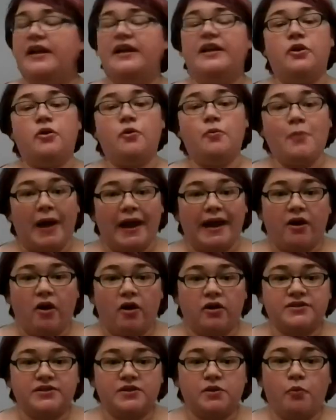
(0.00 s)
You might
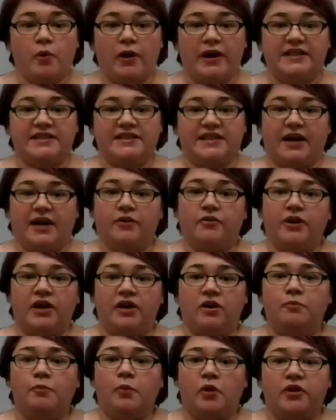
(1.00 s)
also want to decorate
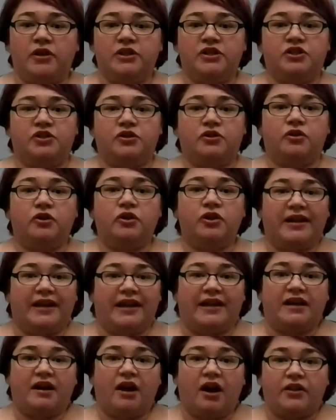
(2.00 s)
your bullet journal
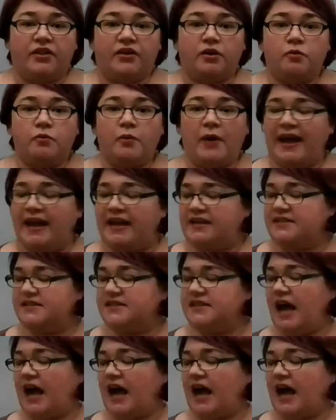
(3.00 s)
in other ways.